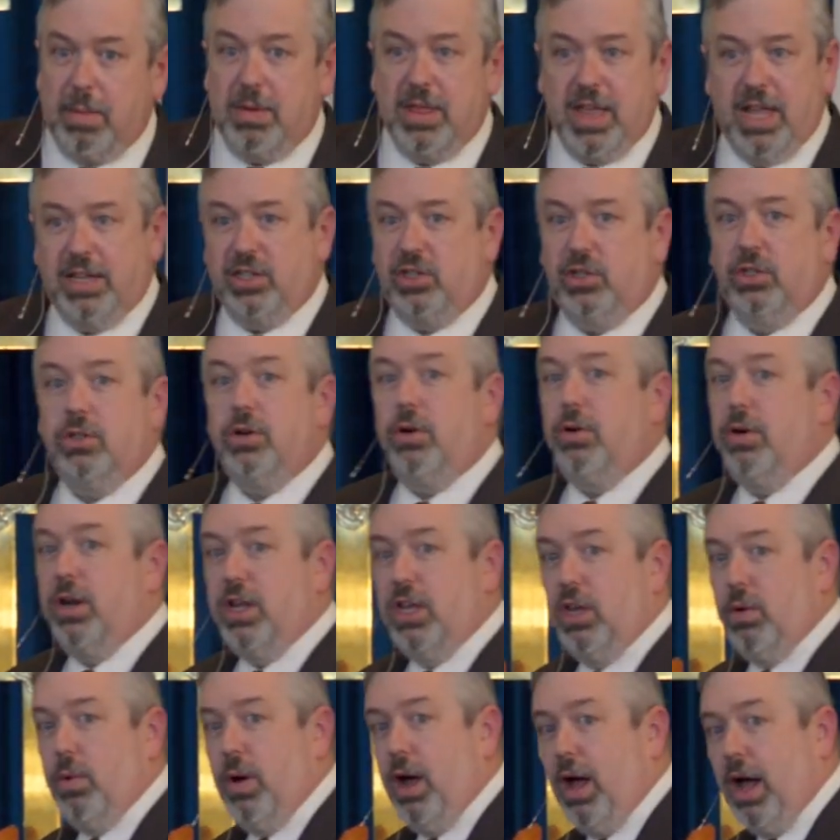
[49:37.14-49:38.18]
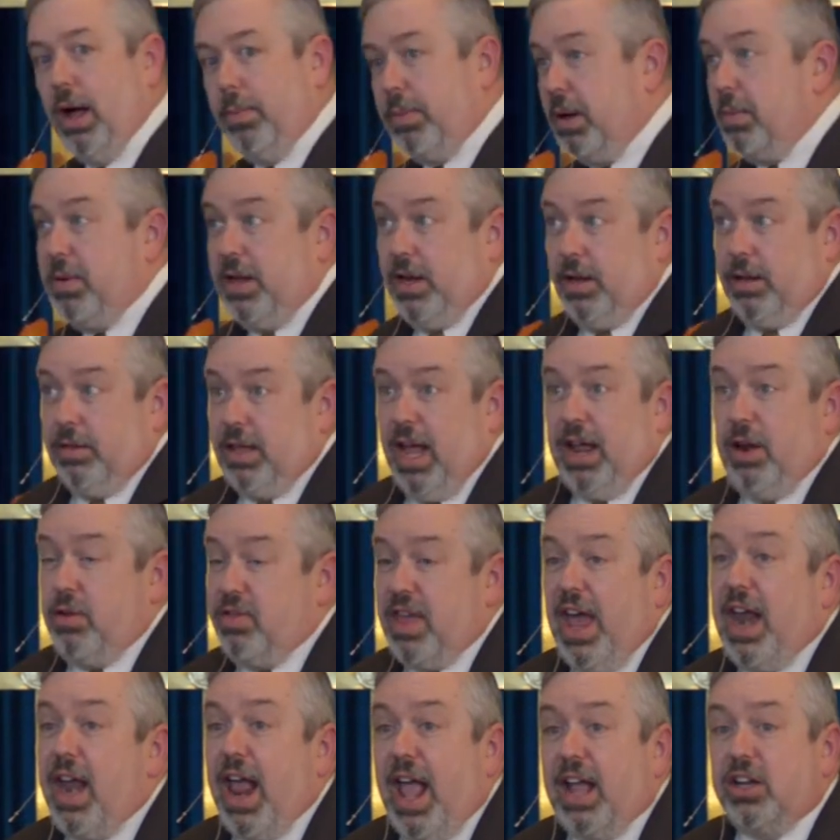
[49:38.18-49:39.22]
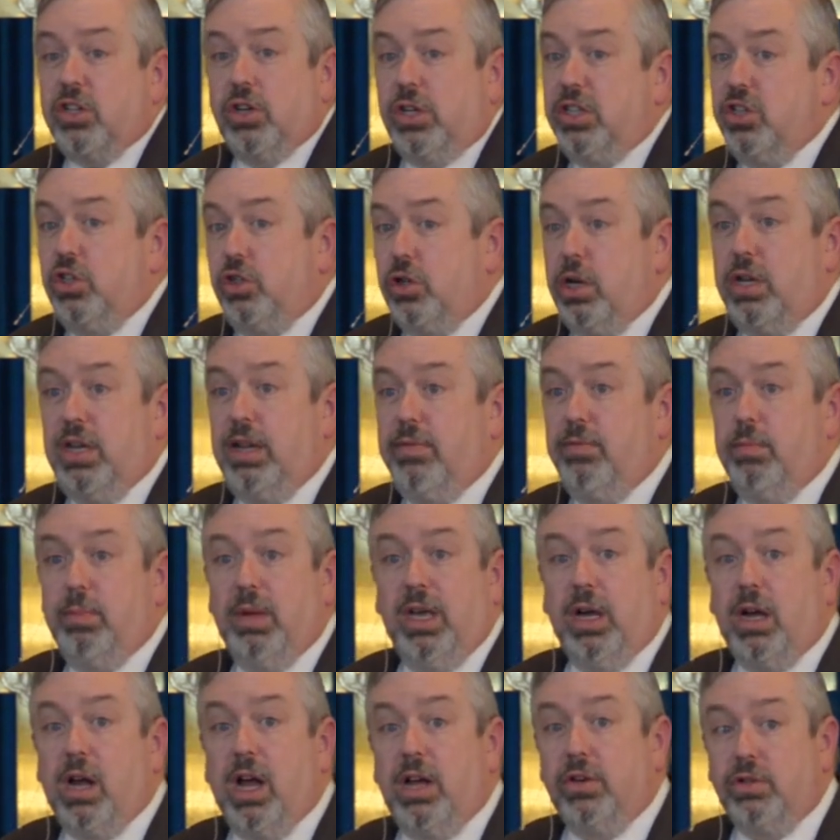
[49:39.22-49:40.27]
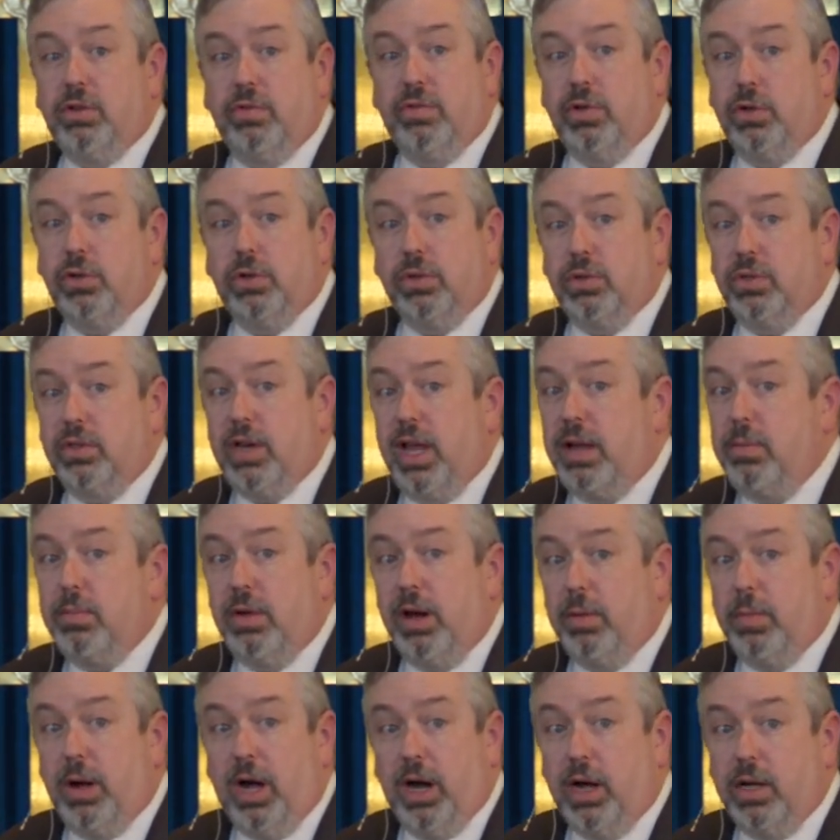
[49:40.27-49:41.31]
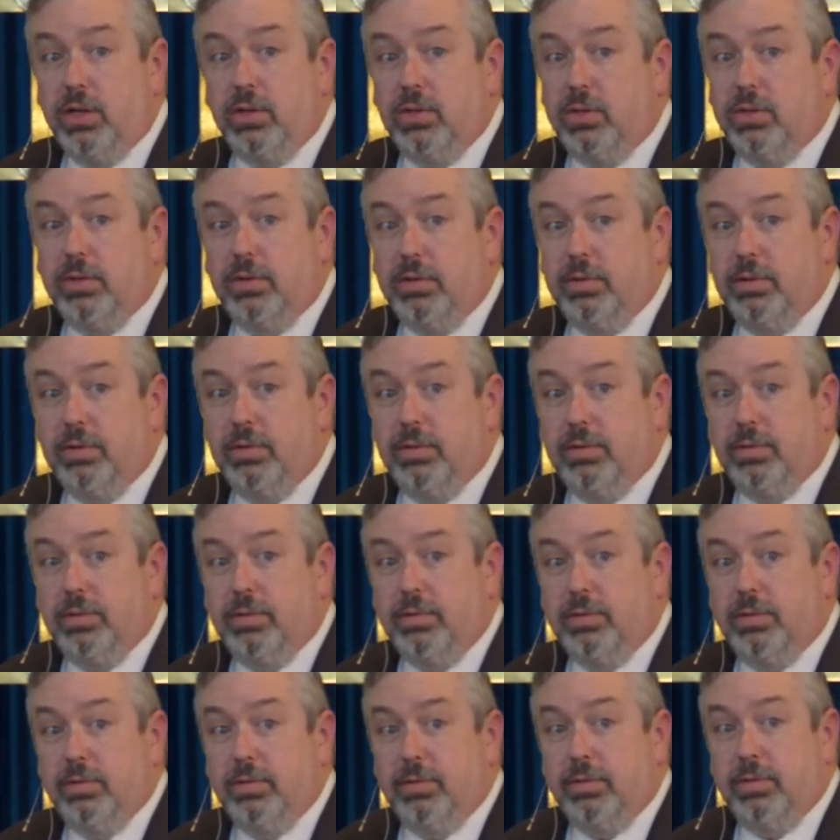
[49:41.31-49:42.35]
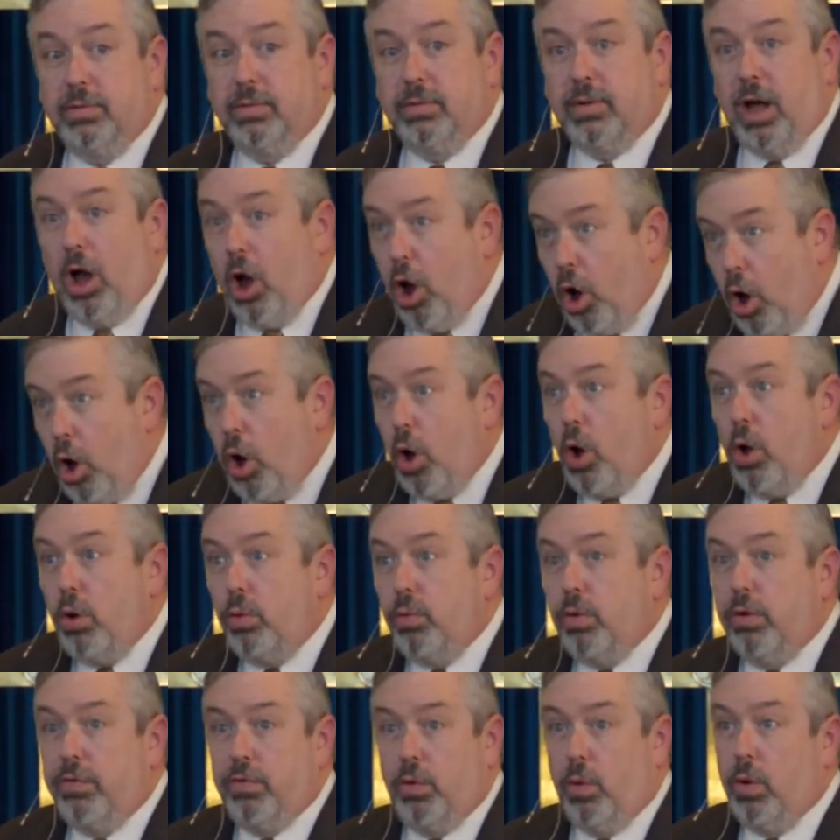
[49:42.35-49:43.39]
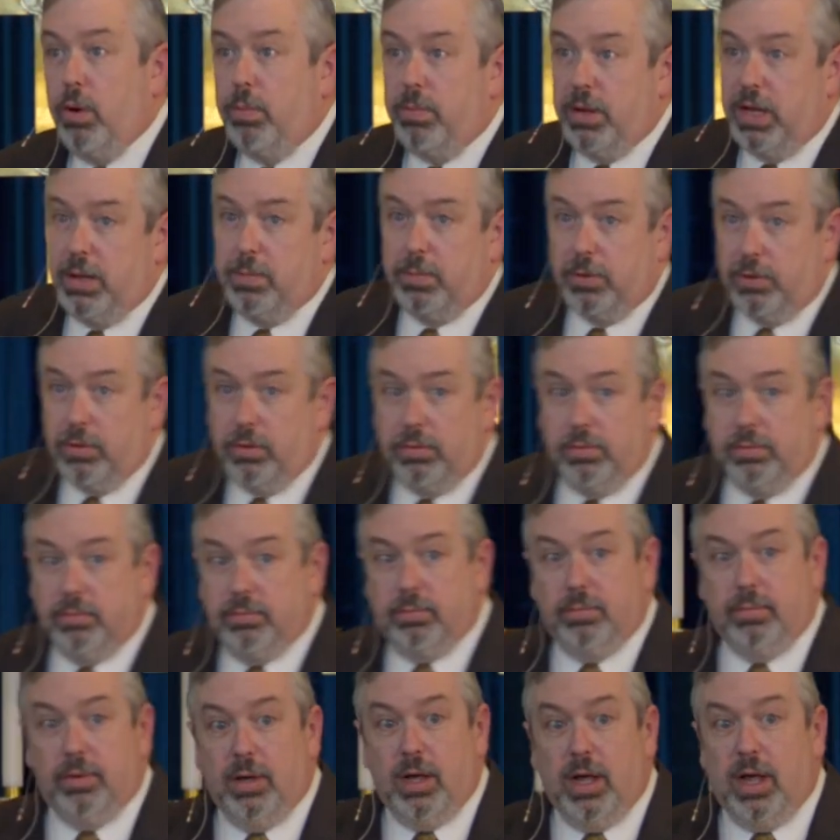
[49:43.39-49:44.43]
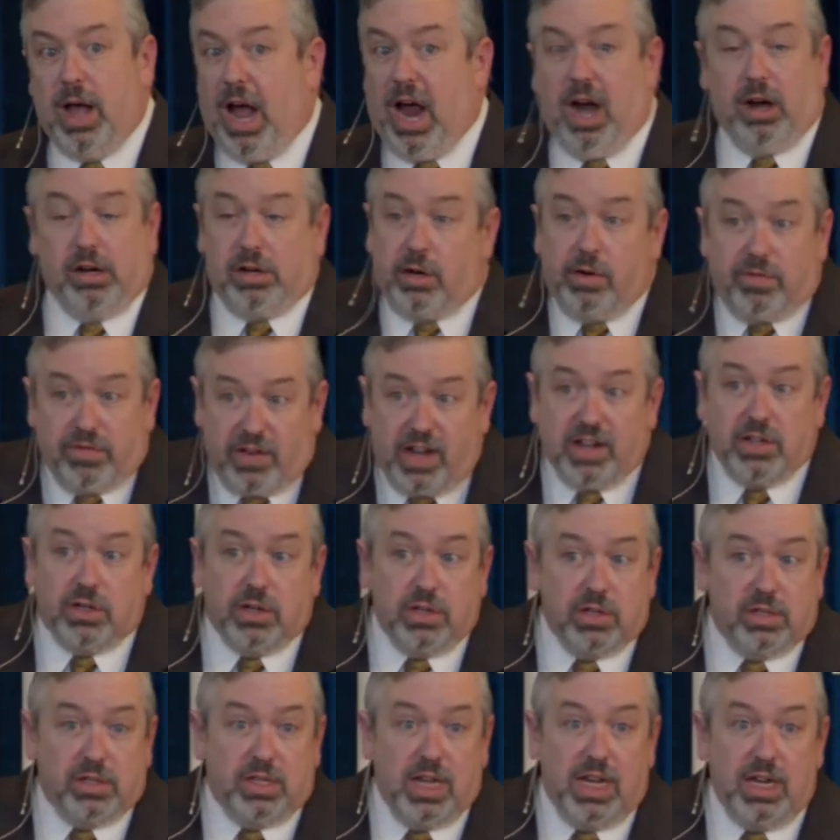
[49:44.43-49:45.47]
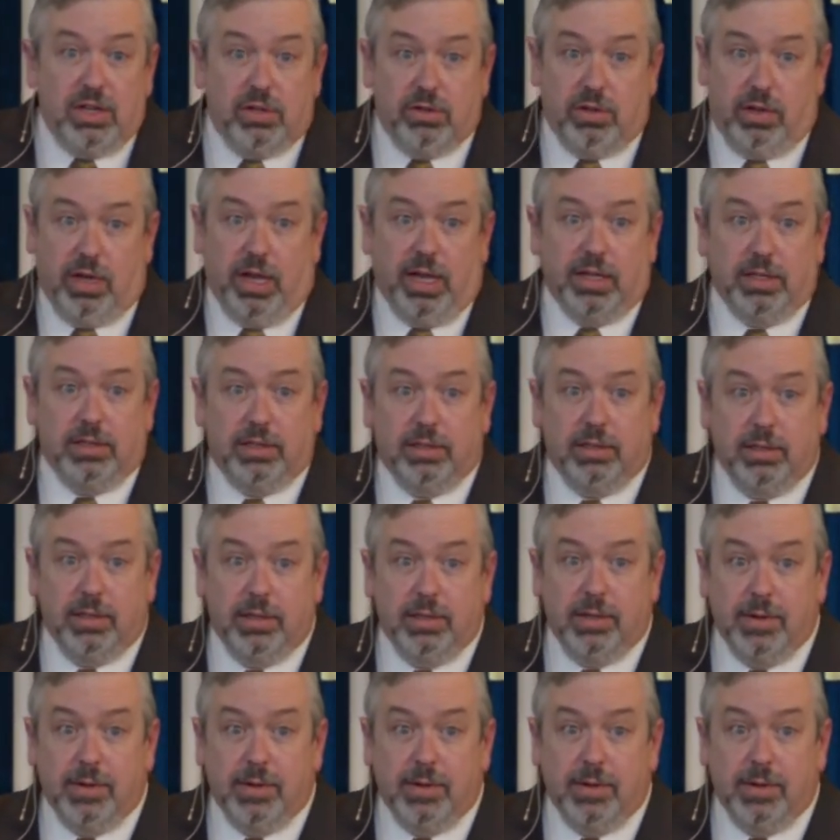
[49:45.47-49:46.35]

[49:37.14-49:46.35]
maybe that's stirring you up. I mean, that actually shouldn't even be a controversial statement among us. All Reformed people, our confessions teach this.